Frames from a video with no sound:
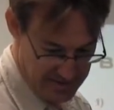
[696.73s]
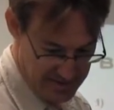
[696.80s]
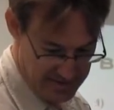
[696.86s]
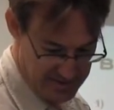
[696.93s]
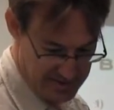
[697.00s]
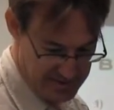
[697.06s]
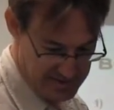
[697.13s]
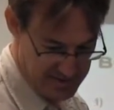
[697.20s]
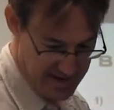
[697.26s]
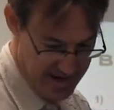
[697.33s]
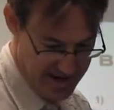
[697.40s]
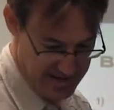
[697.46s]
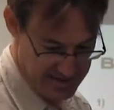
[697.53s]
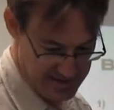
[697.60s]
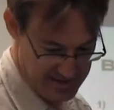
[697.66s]
it.
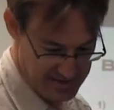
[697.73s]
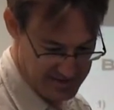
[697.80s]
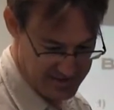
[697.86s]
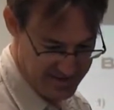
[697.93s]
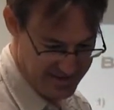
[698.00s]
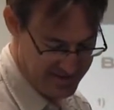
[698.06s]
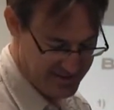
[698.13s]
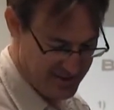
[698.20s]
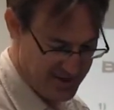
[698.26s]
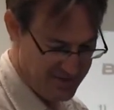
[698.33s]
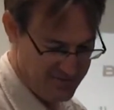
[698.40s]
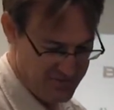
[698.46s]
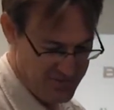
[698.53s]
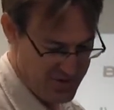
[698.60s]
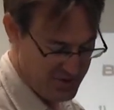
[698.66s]
So
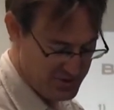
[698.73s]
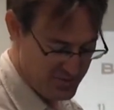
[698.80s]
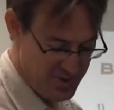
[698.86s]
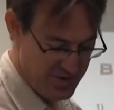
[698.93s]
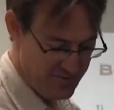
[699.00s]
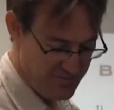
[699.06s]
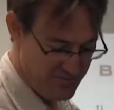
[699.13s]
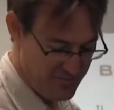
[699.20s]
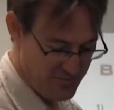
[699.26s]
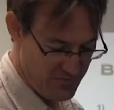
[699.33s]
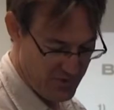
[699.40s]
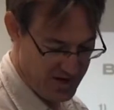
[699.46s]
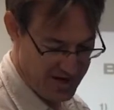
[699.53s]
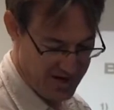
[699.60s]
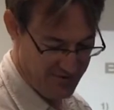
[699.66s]
even though it's been
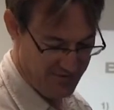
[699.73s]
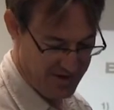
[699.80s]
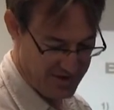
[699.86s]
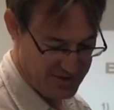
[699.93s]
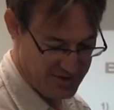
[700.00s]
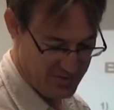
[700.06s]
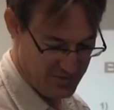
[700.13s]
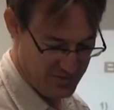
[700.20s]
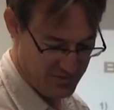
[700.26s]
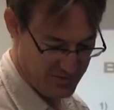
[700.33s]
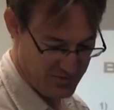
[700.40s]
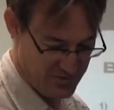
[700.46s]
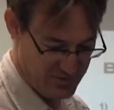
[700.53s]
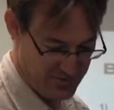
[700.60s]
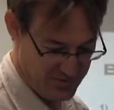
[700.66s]
very unfashionable
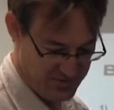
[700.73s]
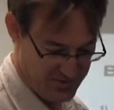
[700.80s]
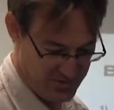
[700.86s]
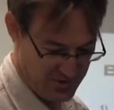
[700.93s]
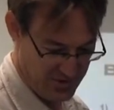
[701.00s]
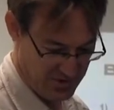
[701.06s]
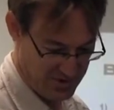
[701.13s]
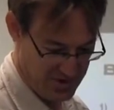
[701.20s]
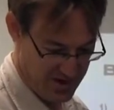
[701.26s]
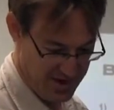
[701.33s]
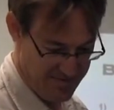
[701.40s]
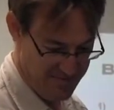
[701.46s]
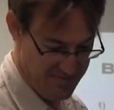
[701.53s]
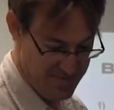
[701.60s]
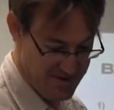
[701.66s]
for a long
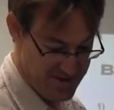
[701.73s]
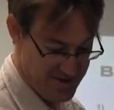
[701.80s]
time,